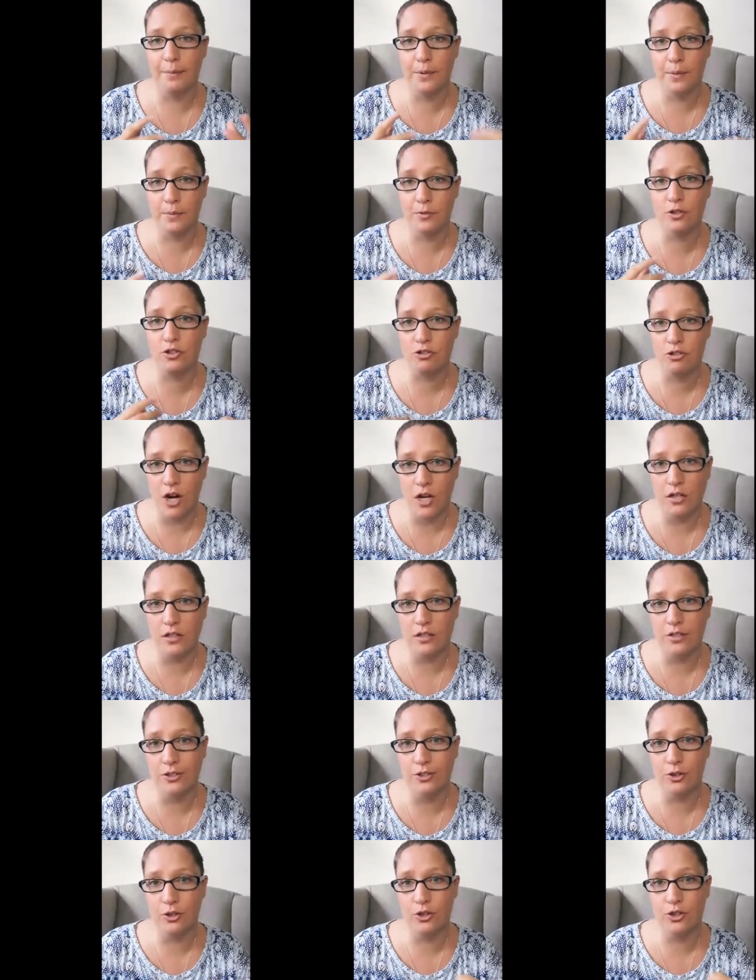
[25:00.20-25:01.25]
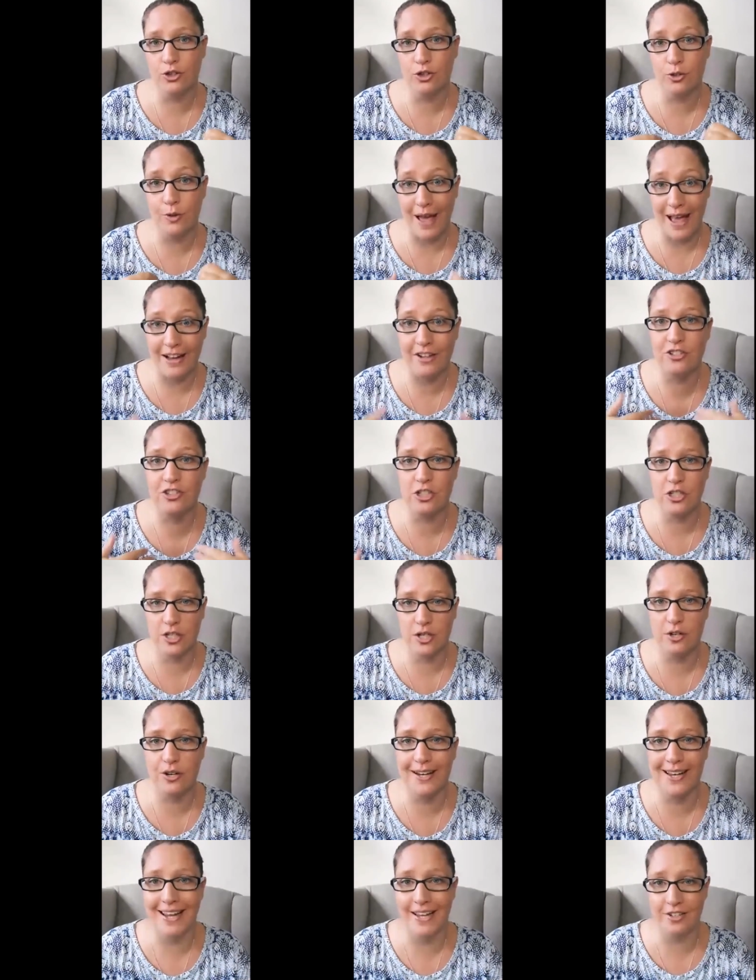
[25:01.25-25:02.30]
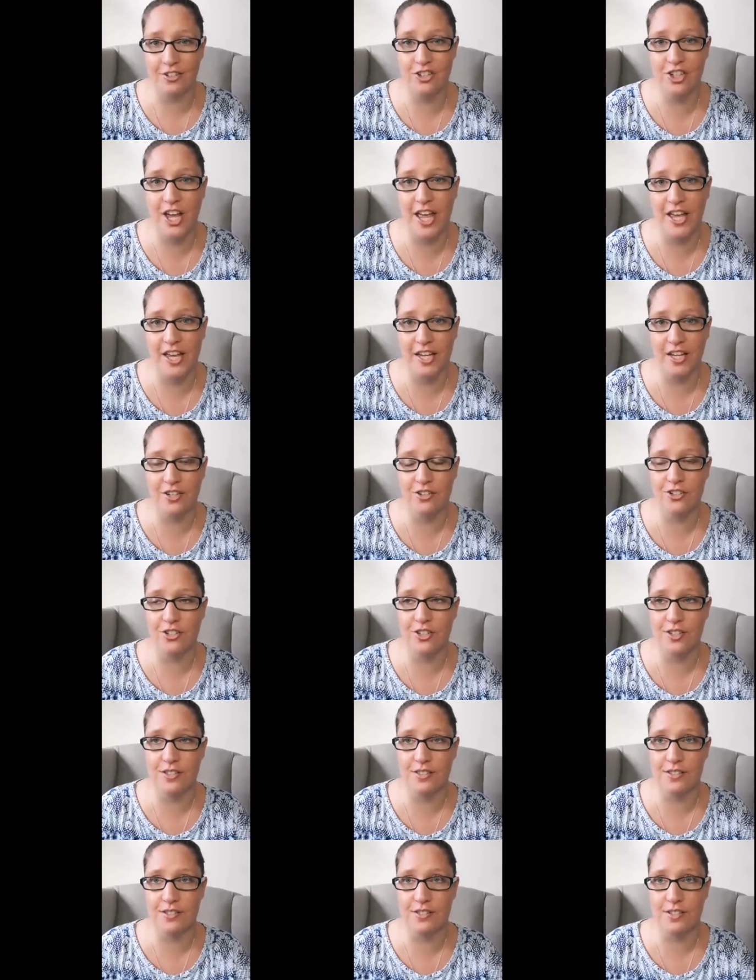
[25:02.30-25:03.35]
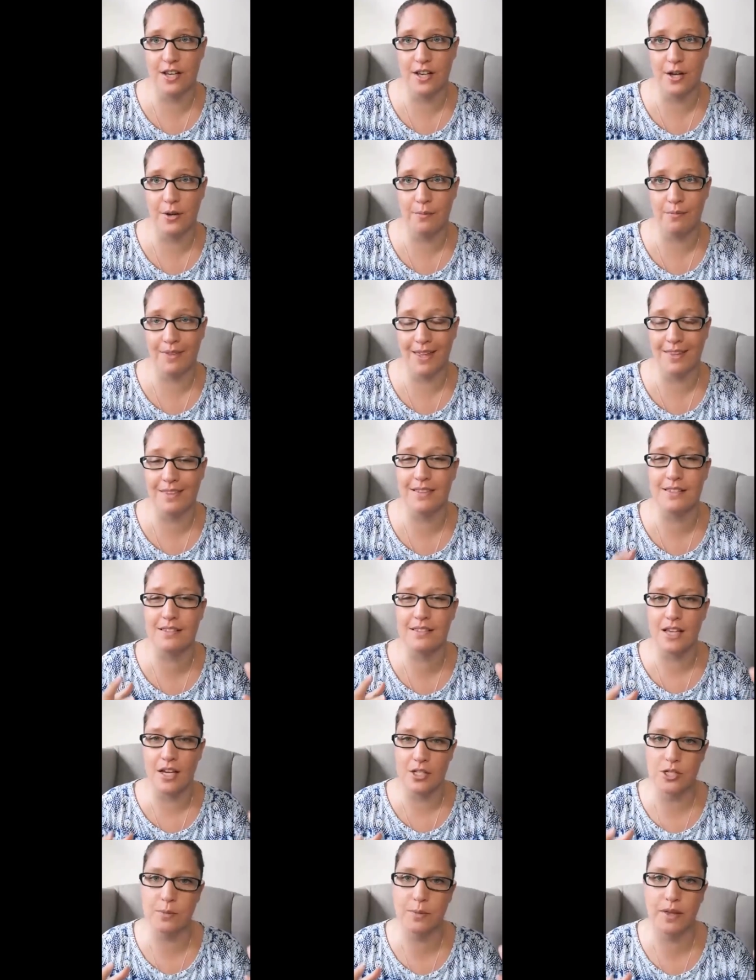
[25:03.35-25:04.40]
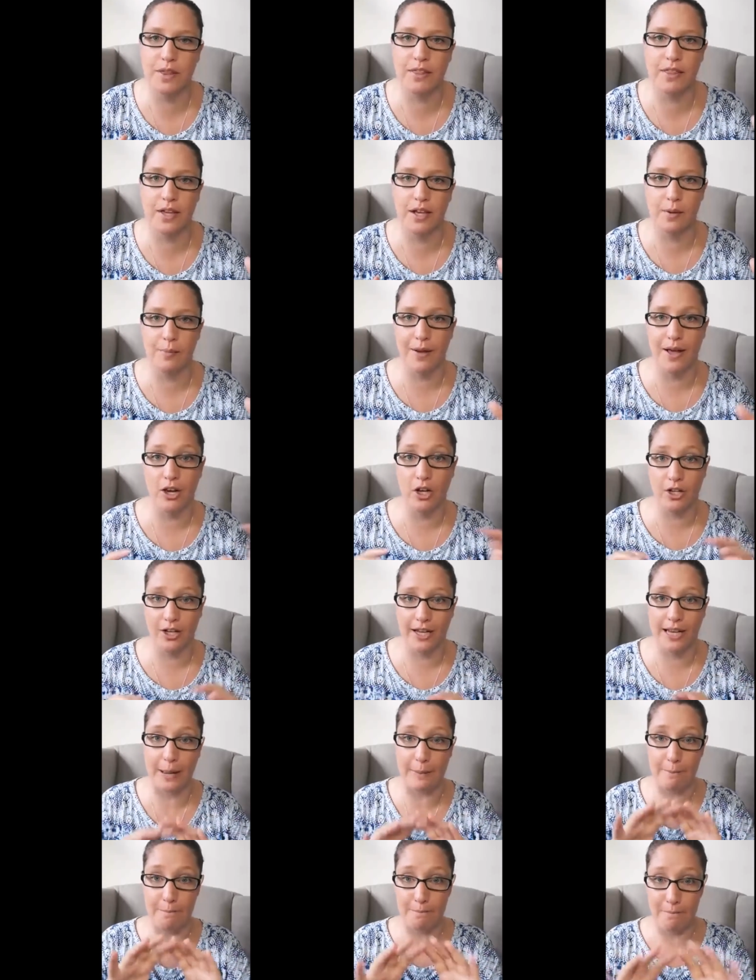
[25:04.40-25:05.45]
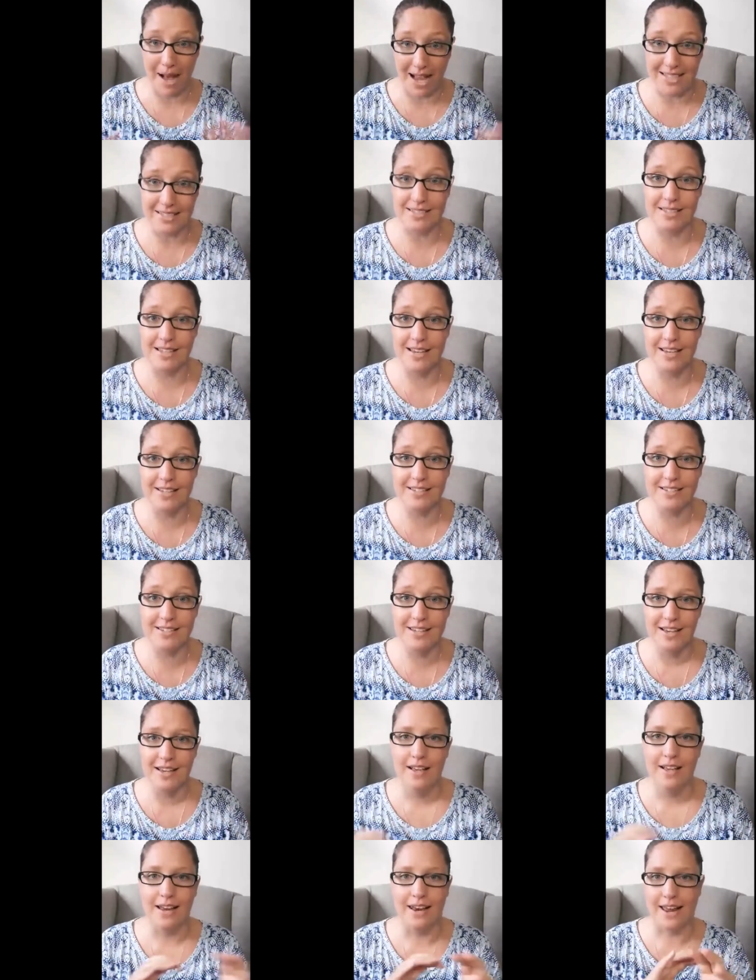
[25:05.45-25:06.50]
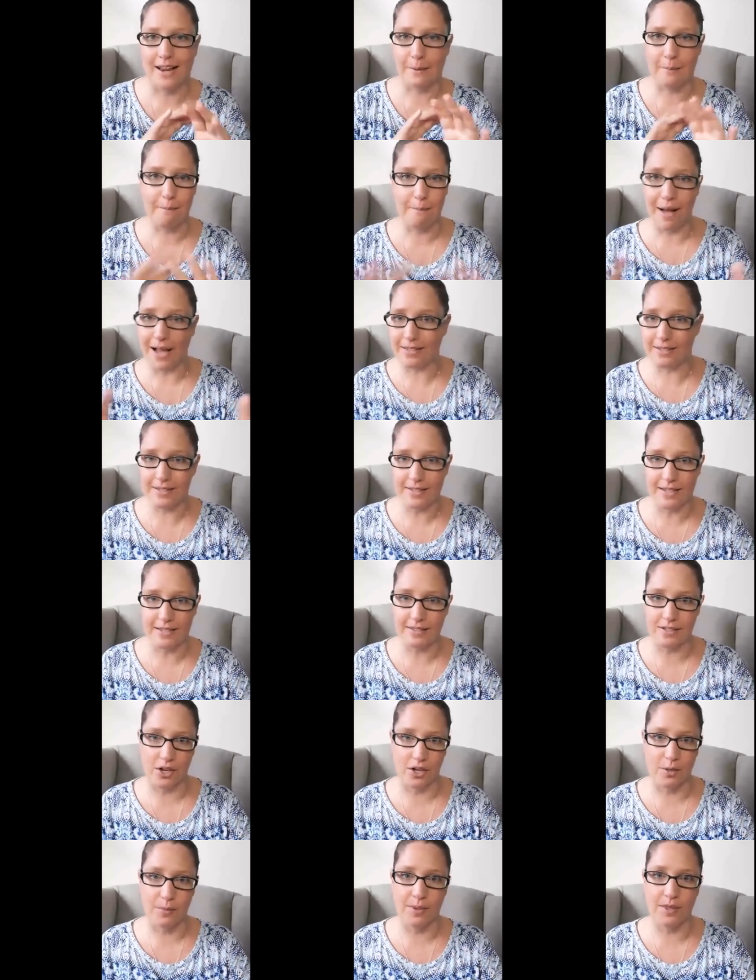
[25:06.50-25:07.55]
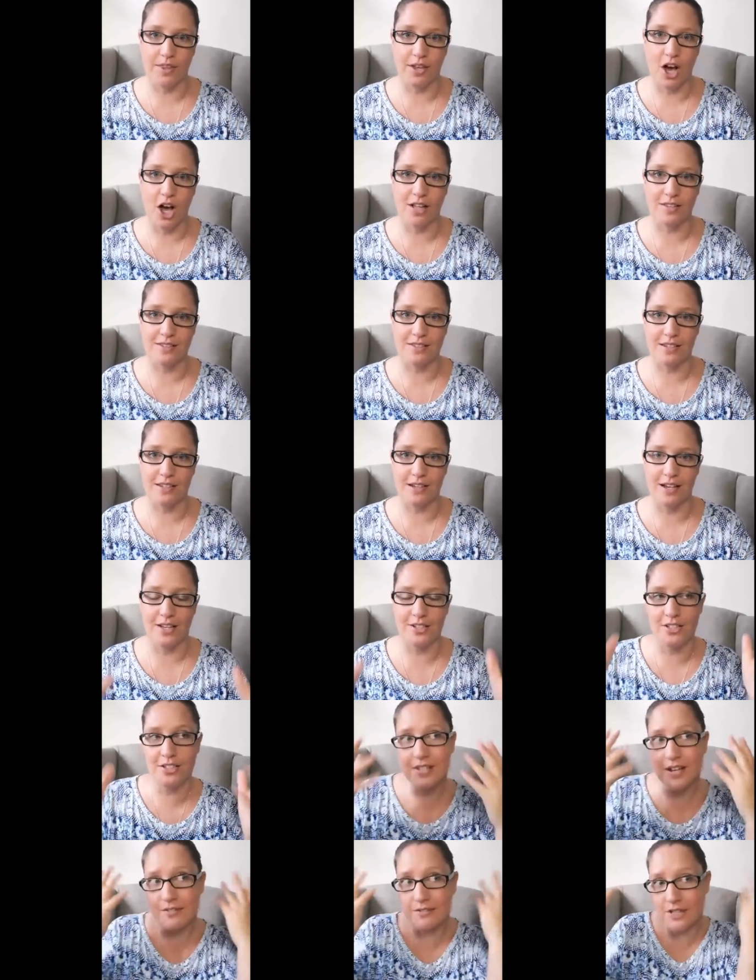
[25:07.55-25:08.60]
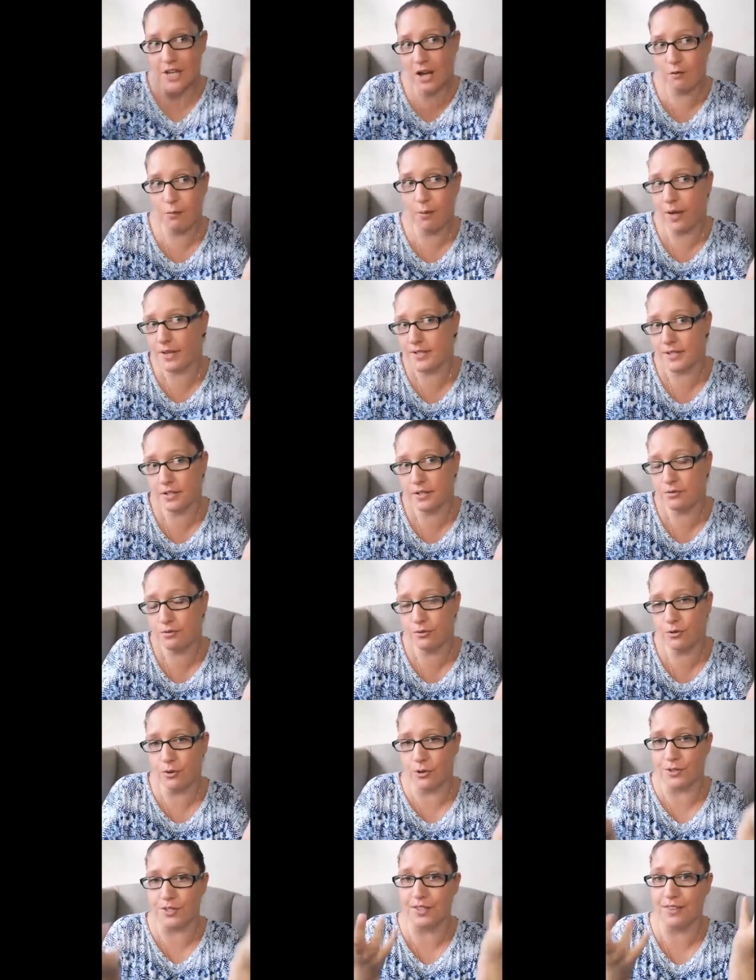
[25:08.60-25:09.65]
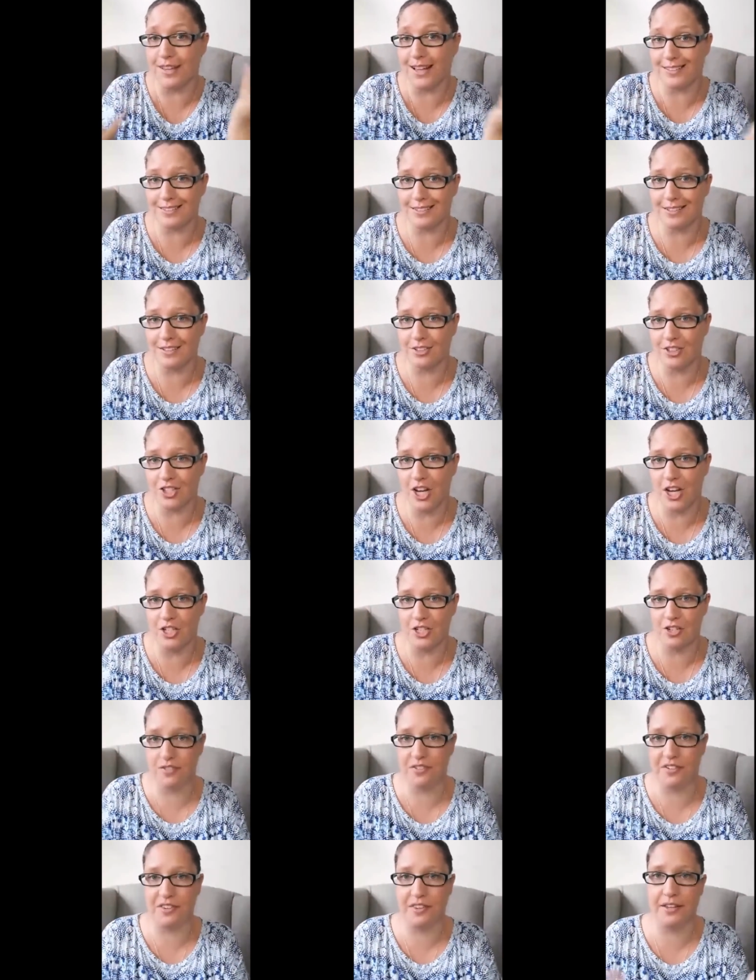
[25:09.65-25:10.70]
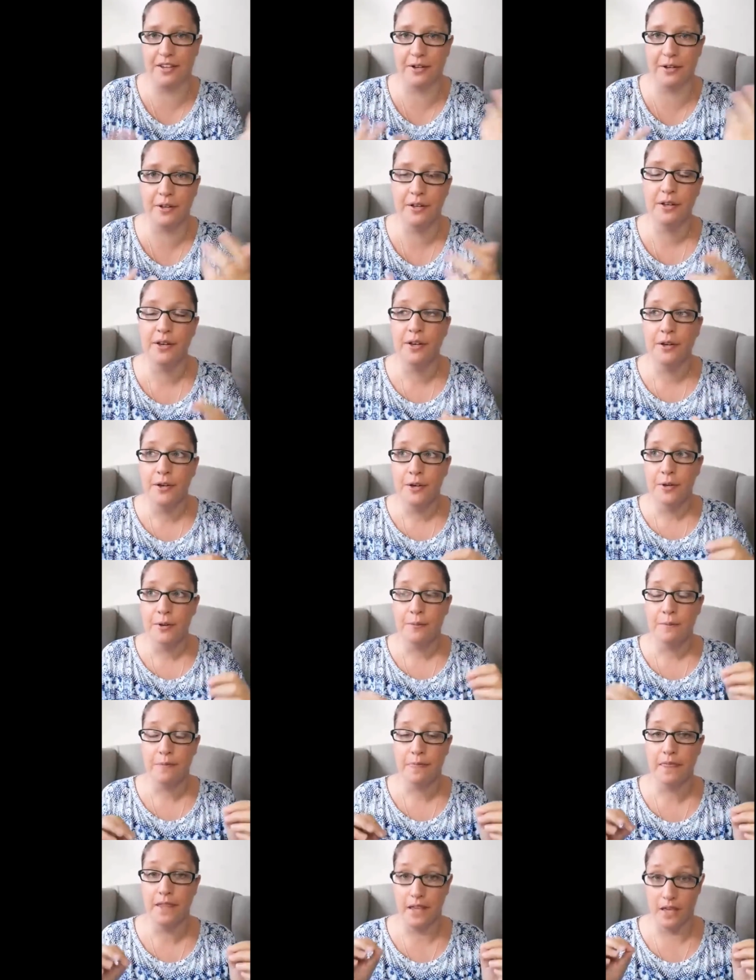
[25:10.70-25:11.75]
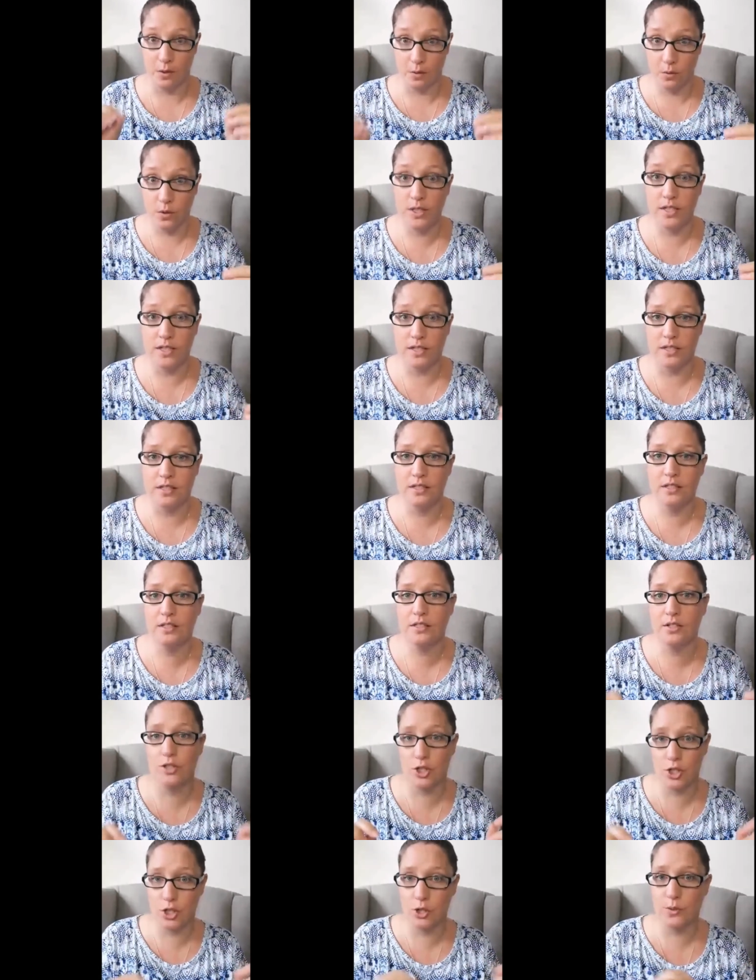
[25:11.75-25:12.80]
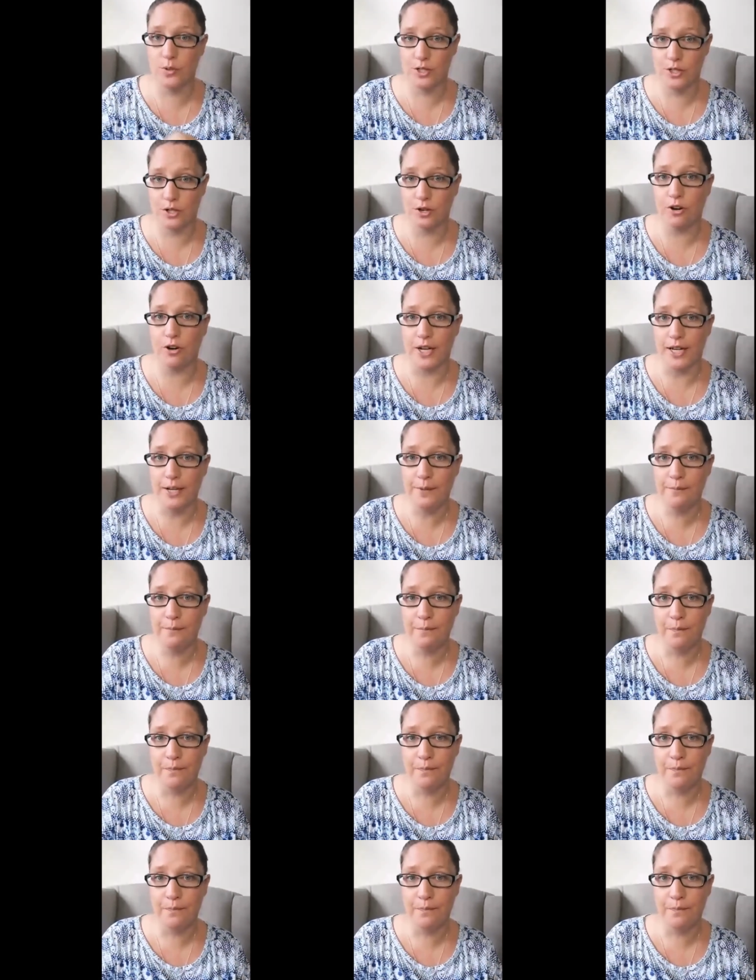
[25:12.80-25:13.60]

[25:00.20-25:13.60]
people struggle to actually create change is like there's such a big thing about looking at mindset. Like mindset's going to be the answer. I just have to have positive thoughts and that's going to change everything. It will to a degree,